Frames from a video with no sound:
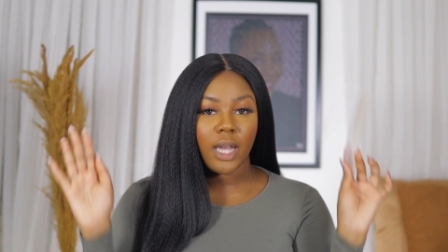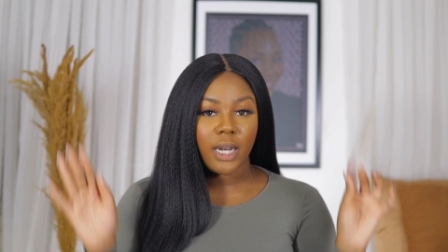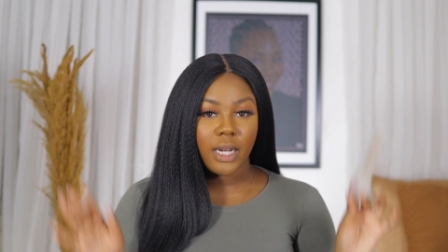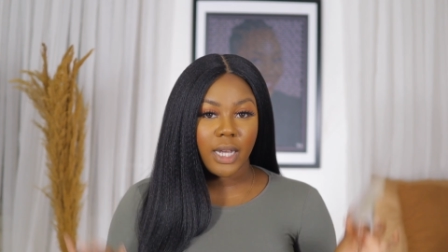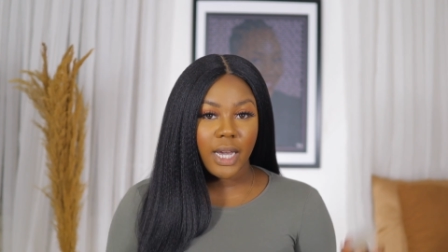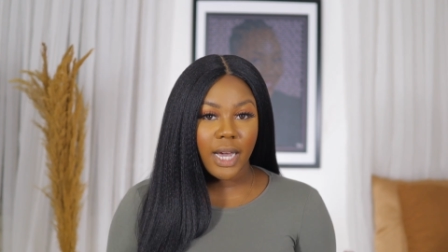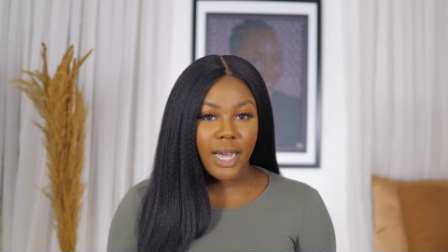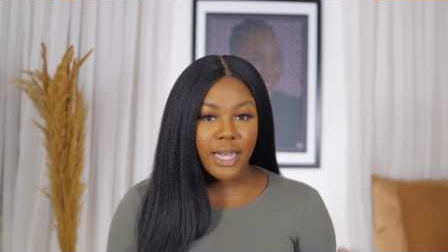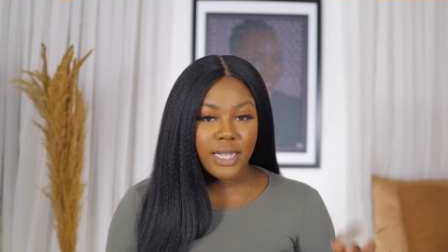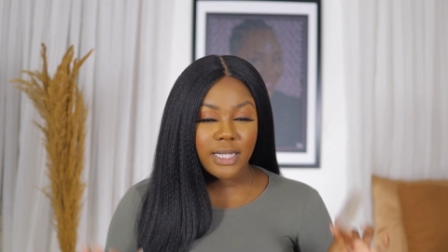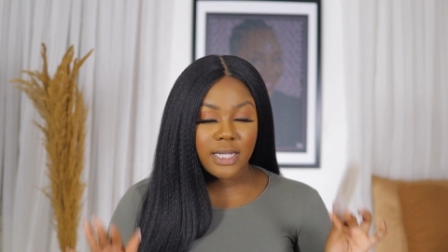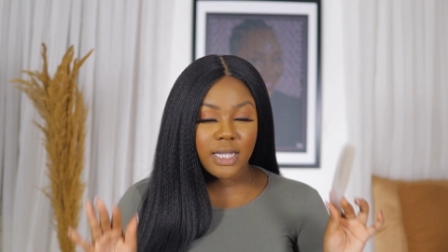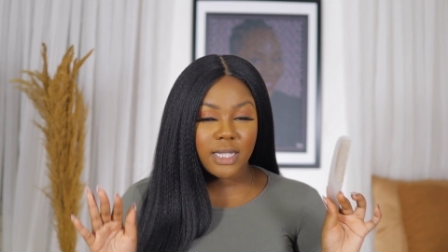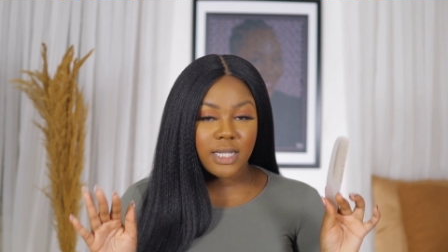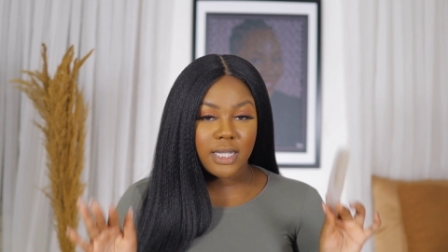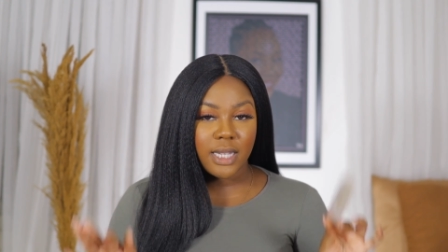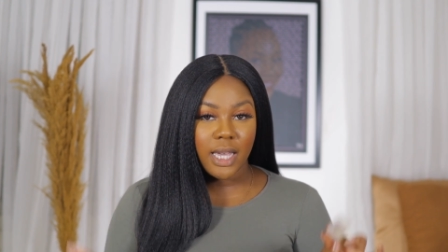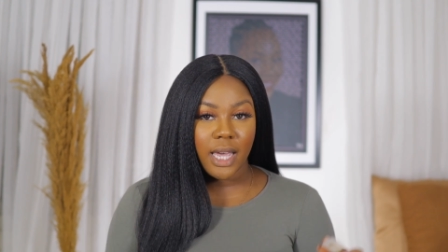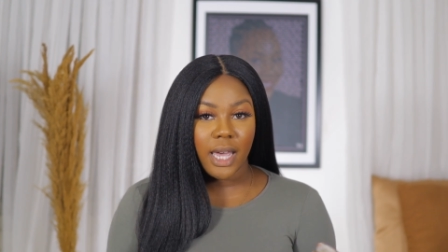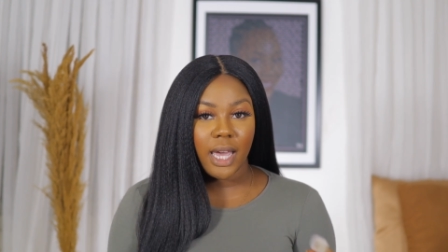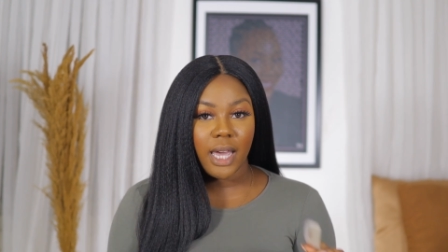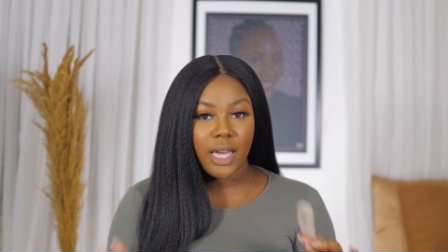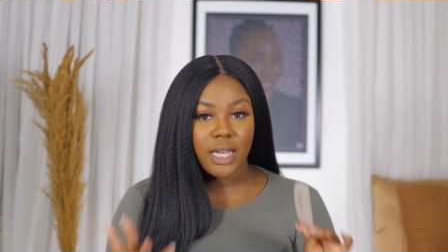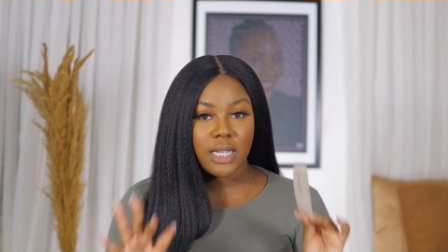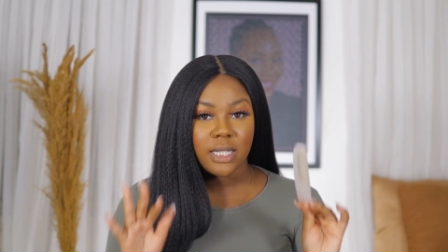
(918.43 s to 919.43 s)
And guys, this
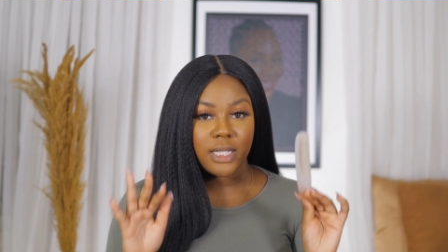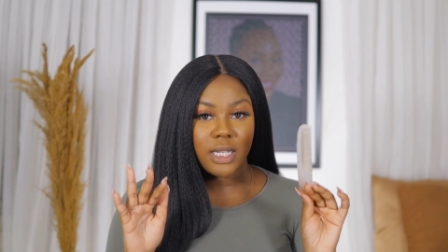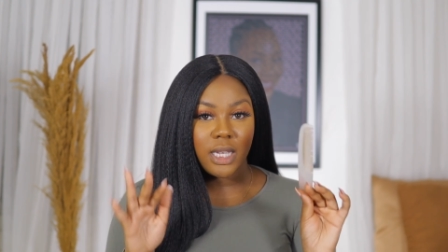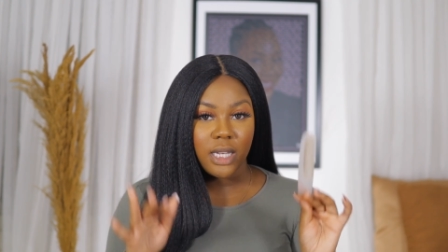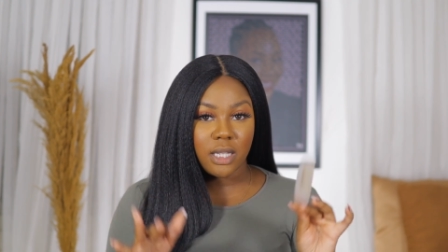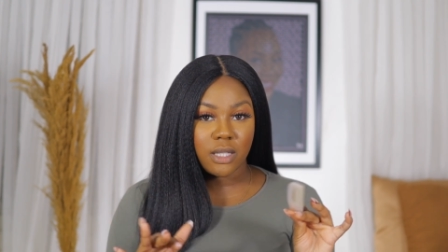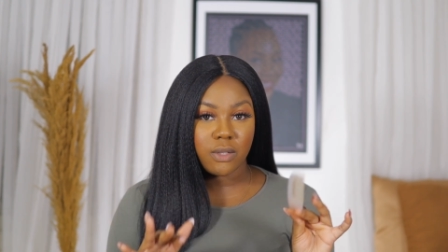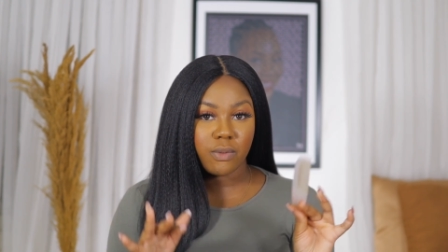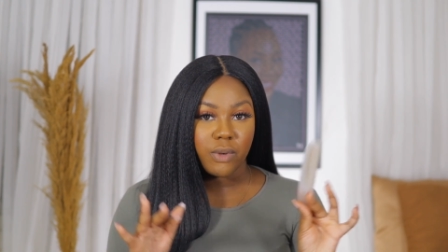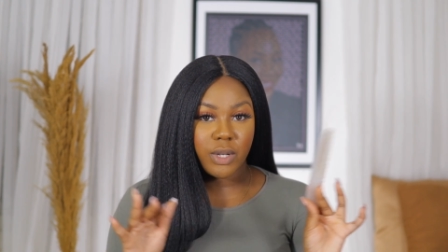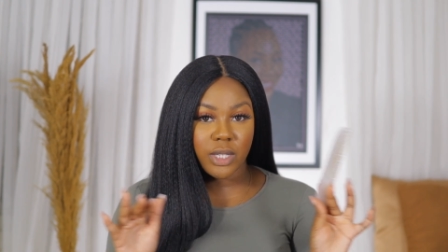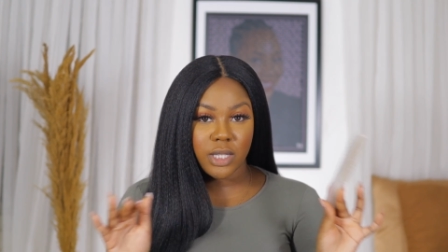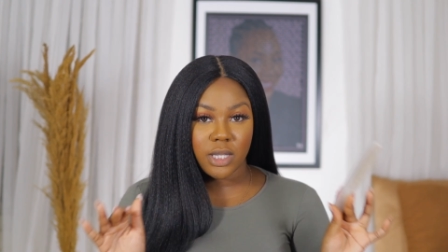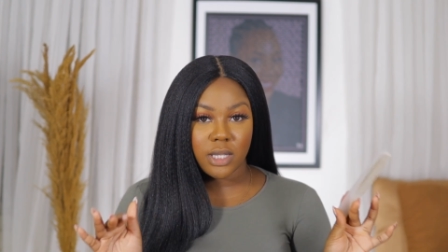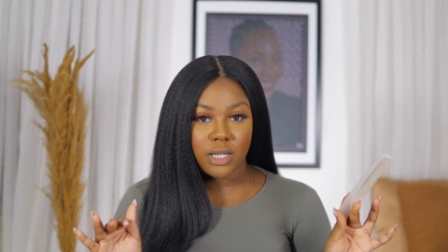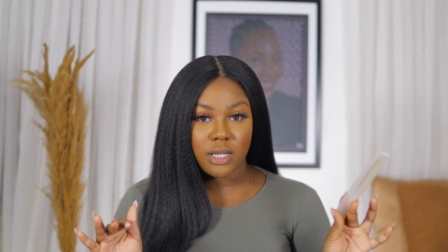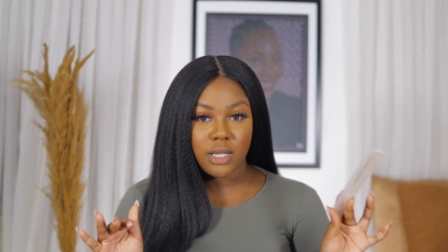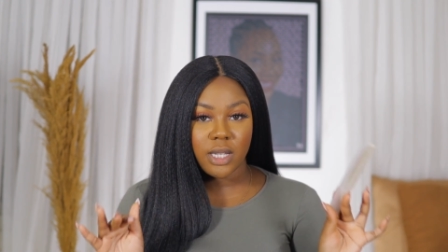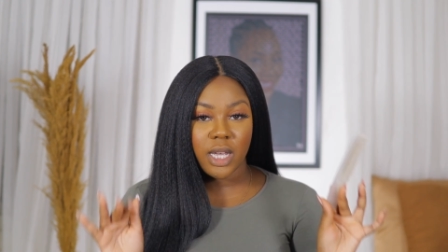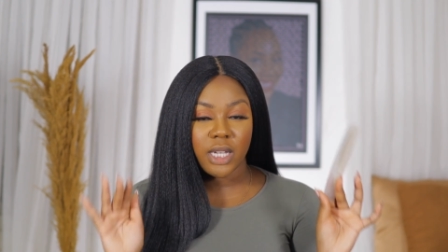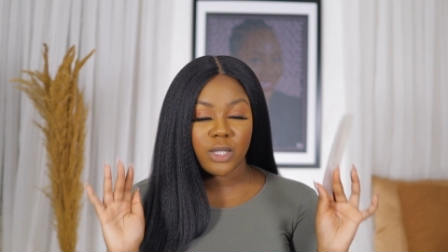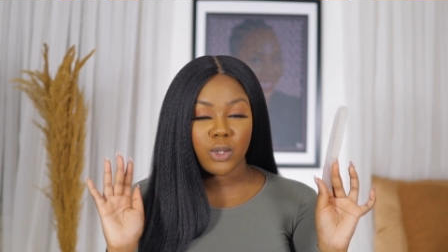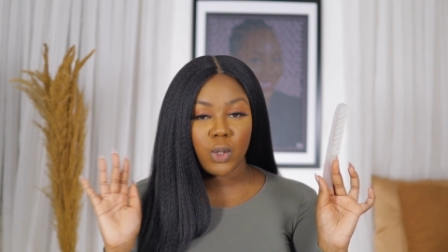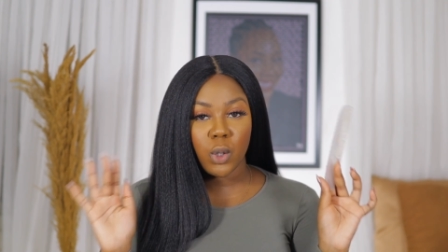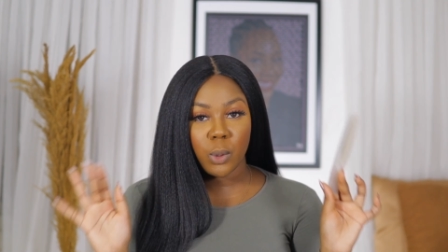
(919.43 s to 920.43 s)
hair is heat
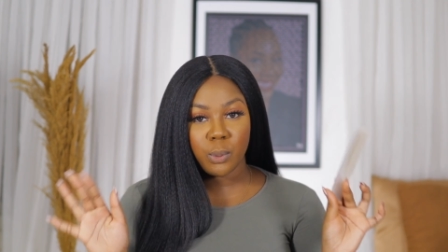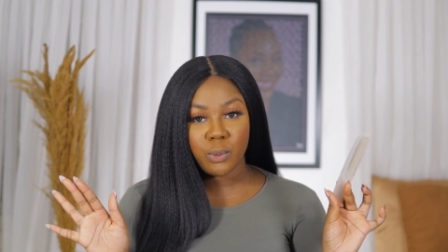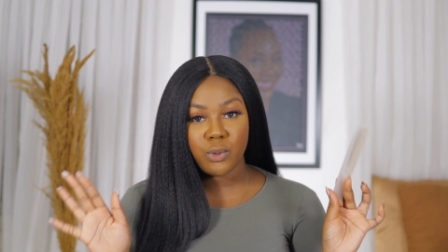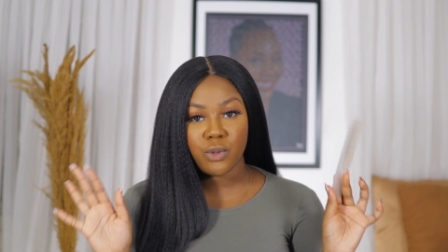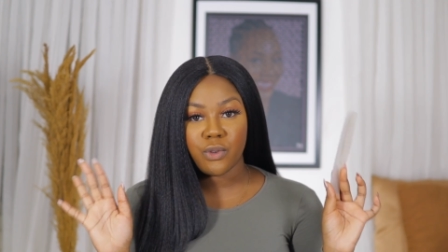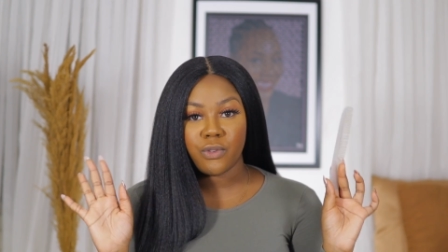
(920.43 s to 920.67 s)
resistant up